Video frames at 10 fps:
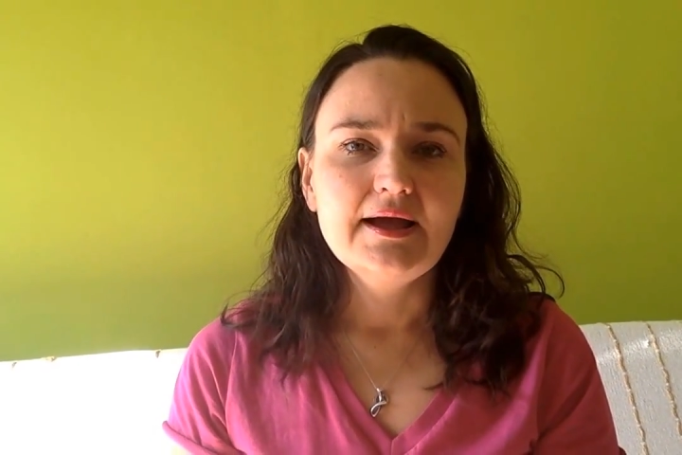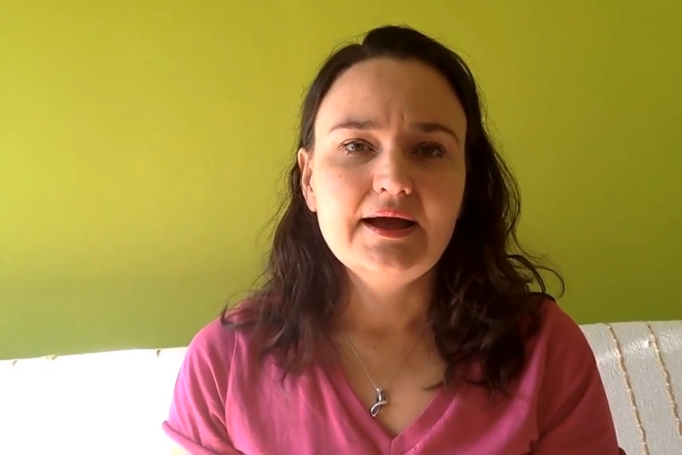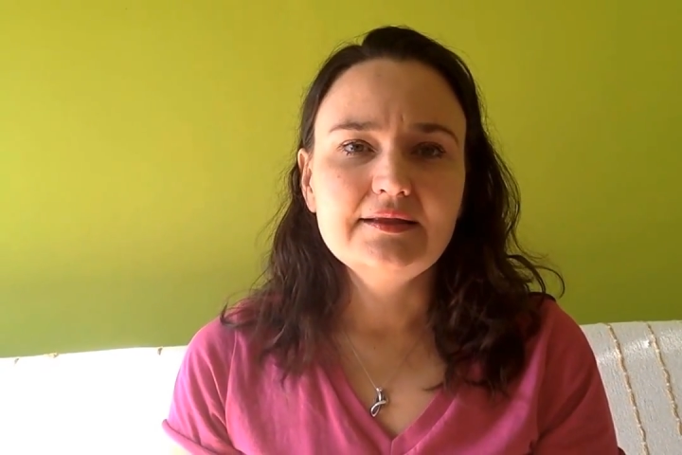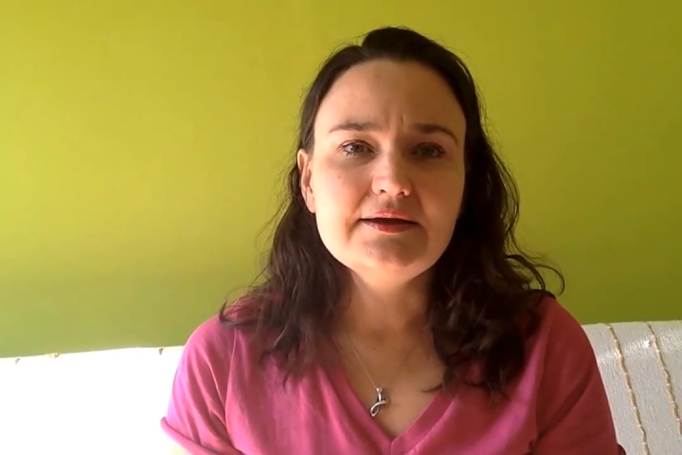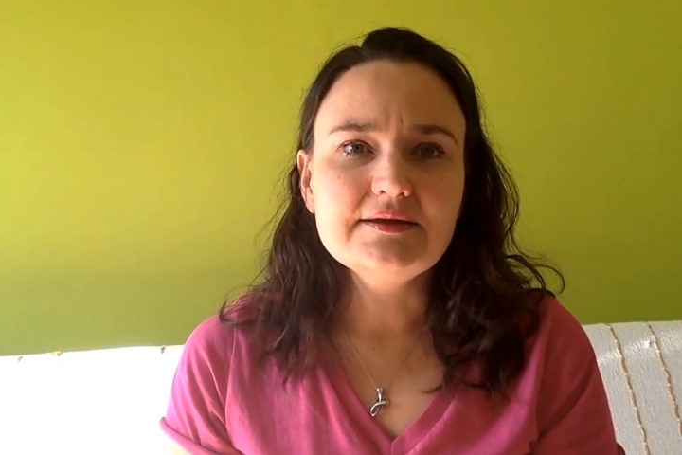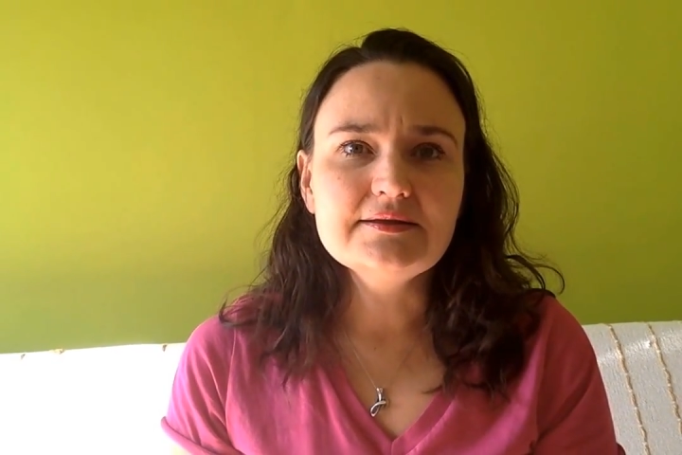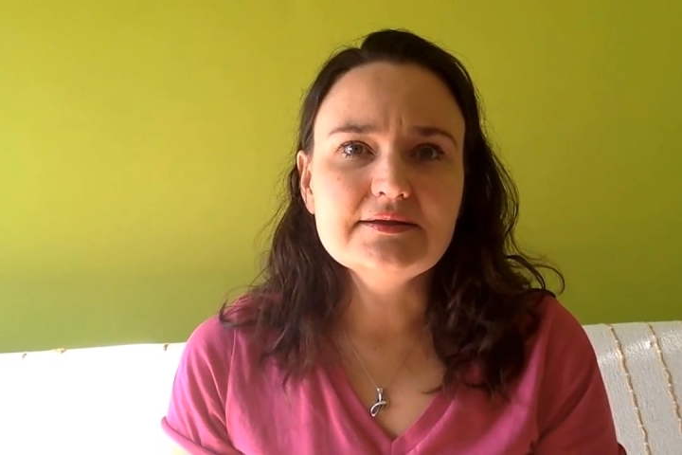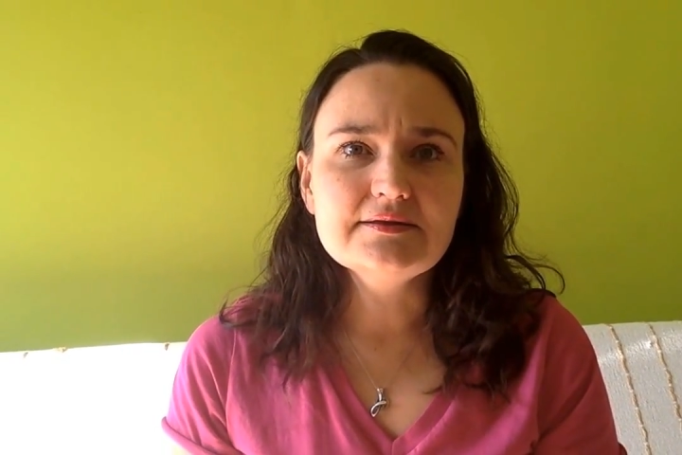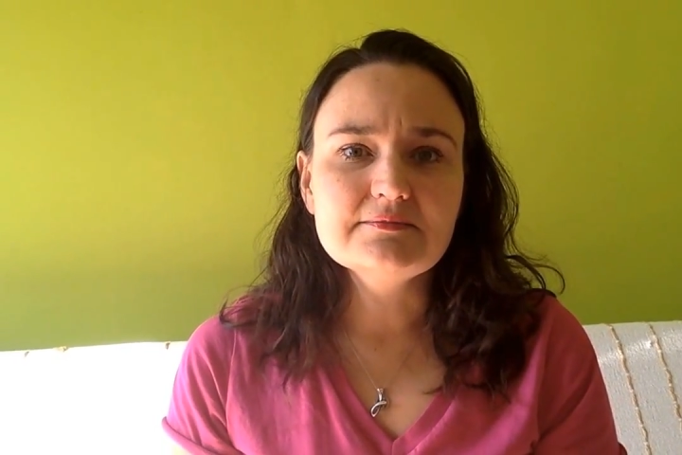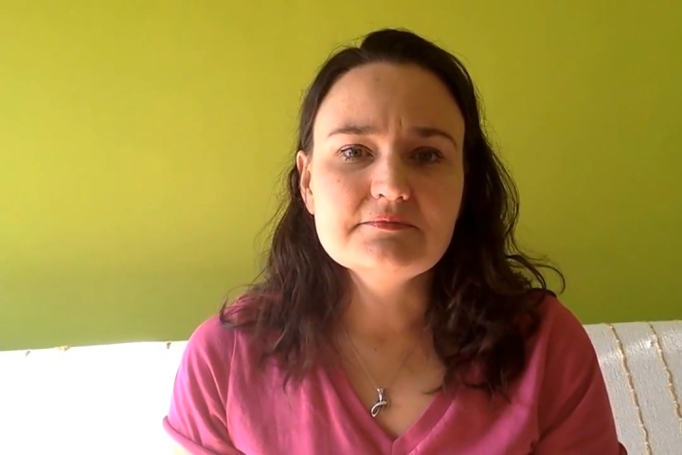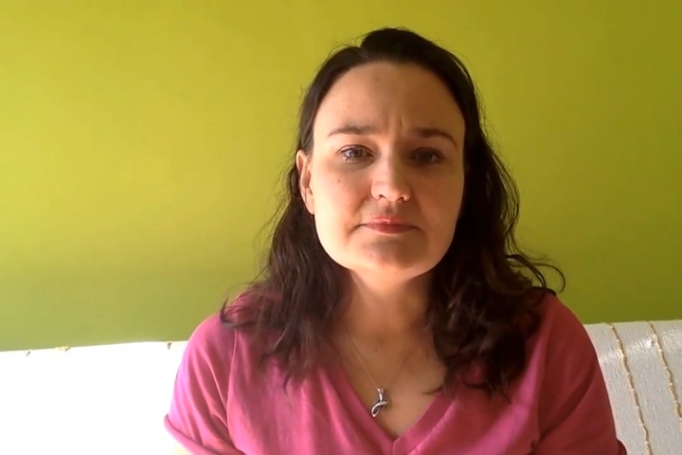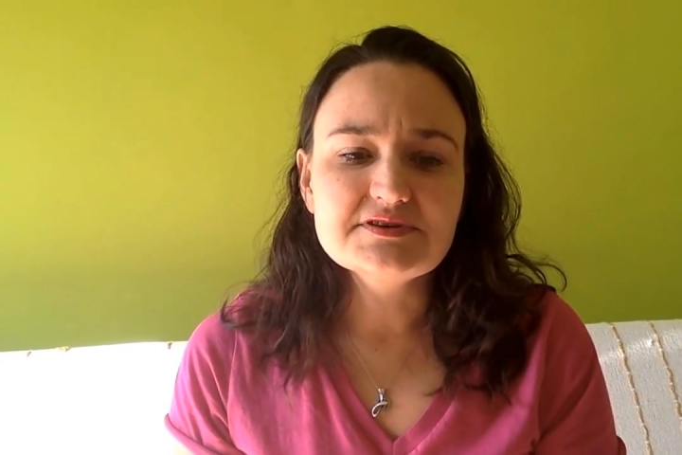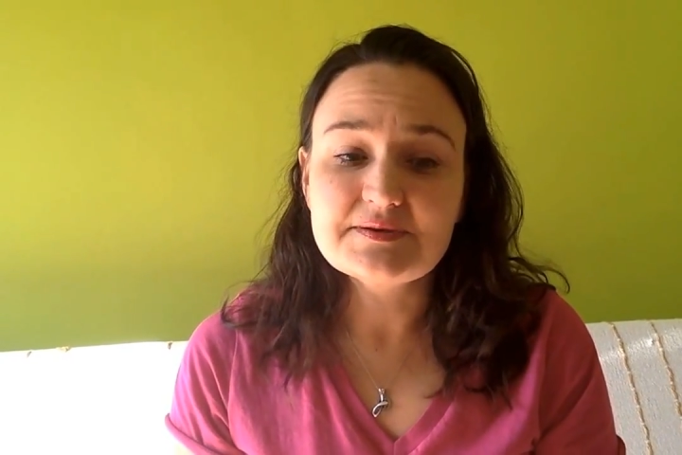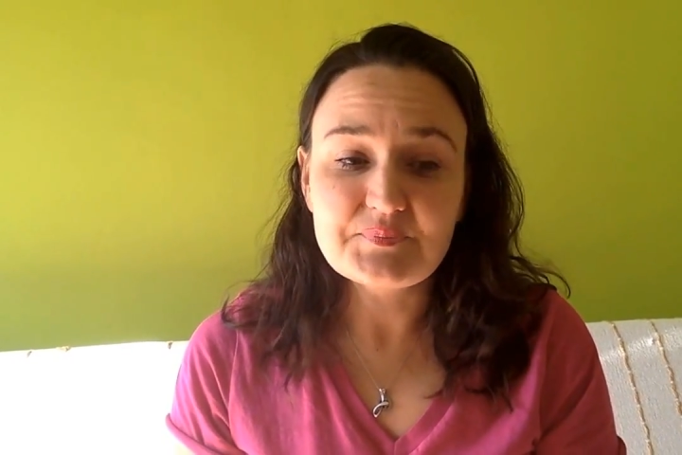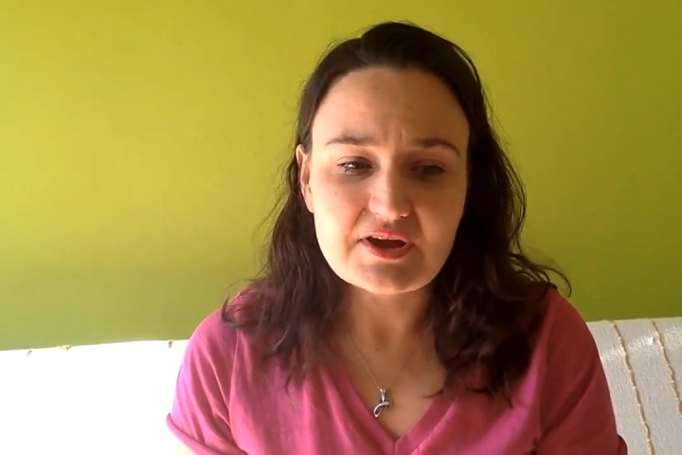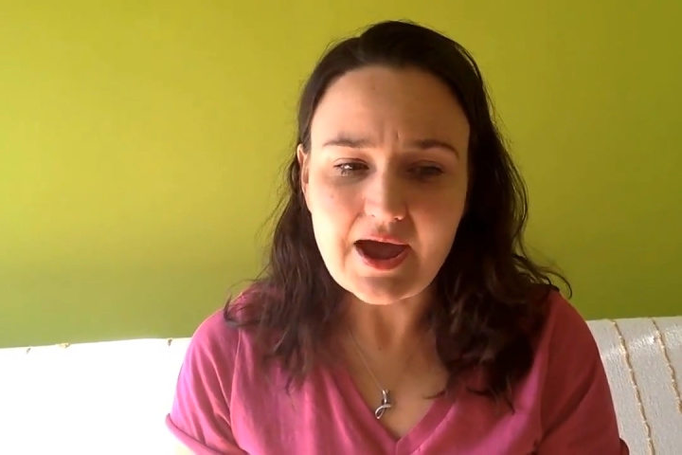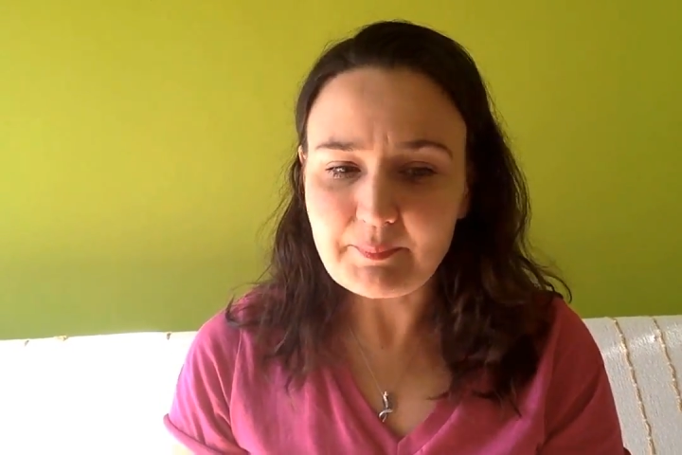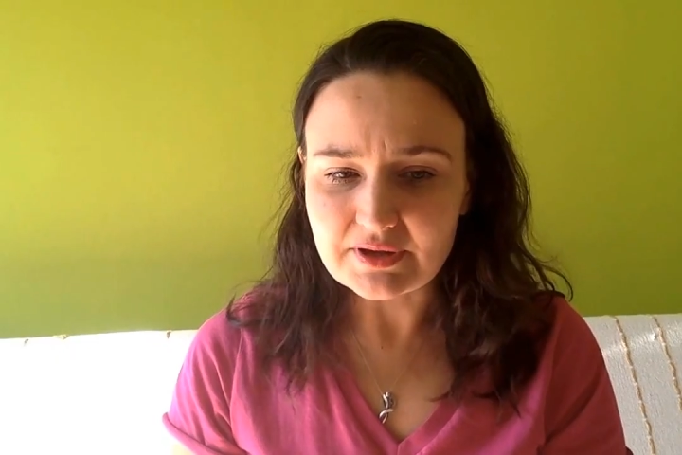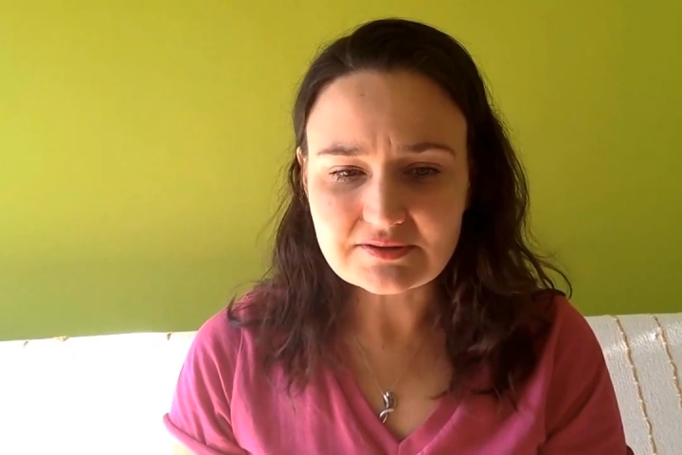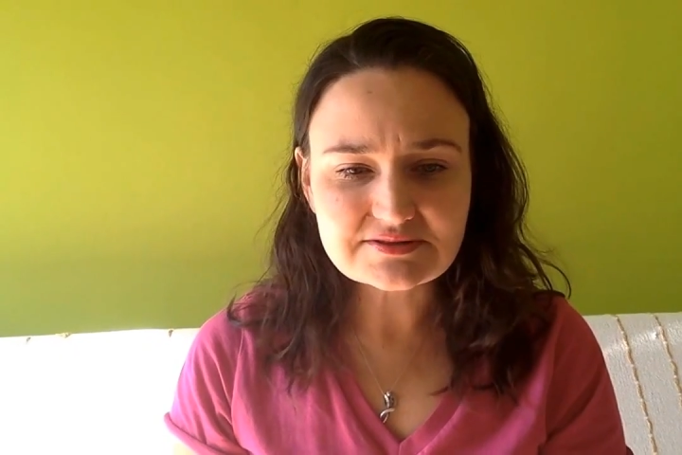and then something
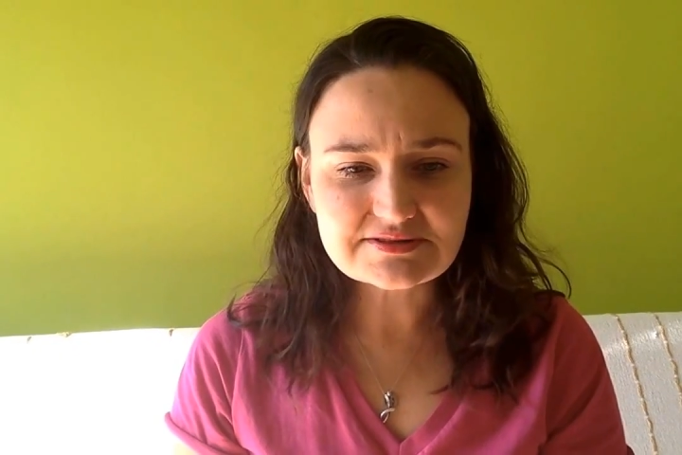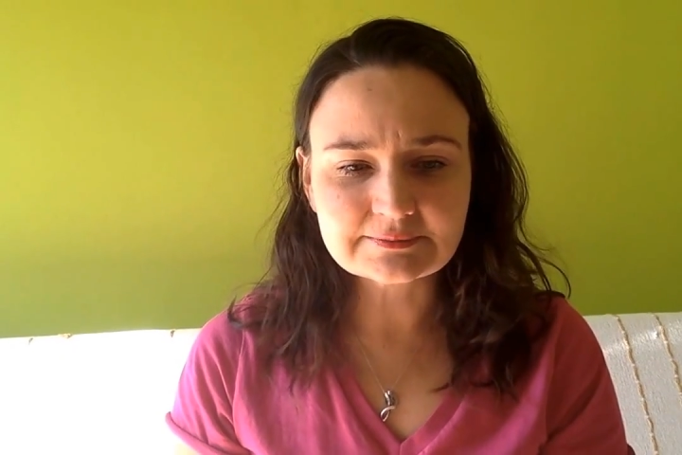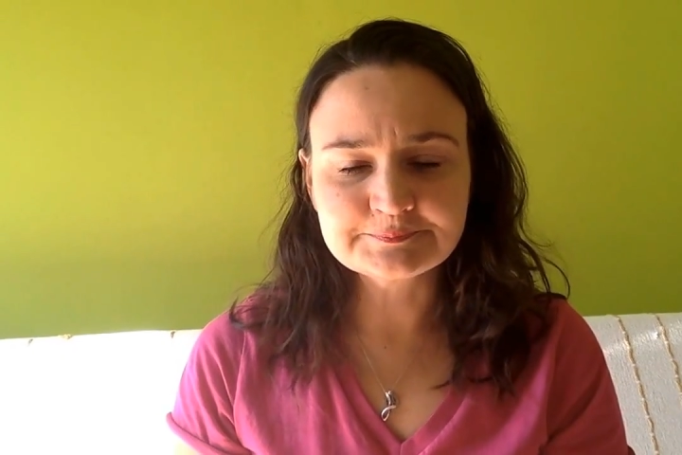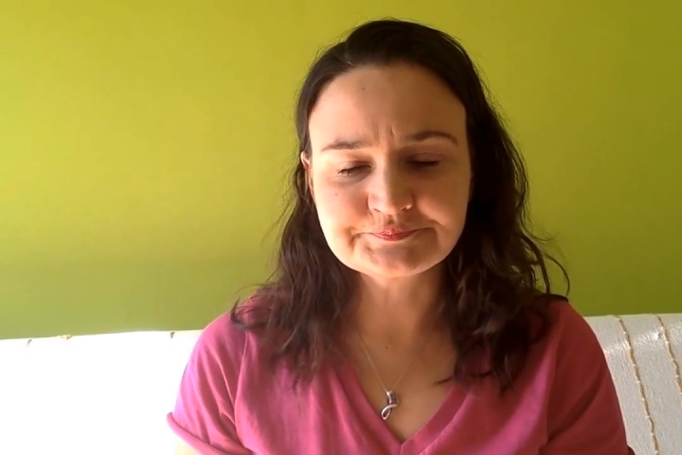happens,